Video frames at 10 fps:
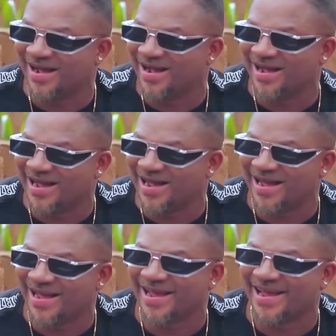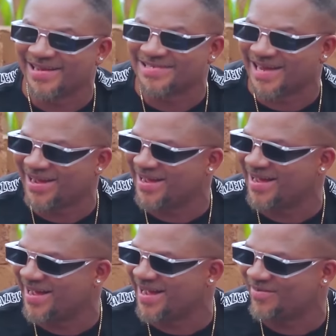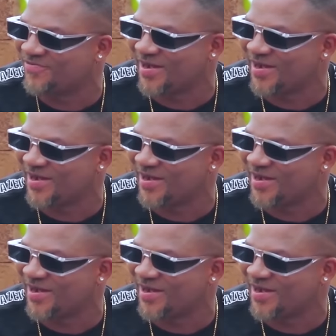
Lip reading: come with the dollars. Yeah, you go now!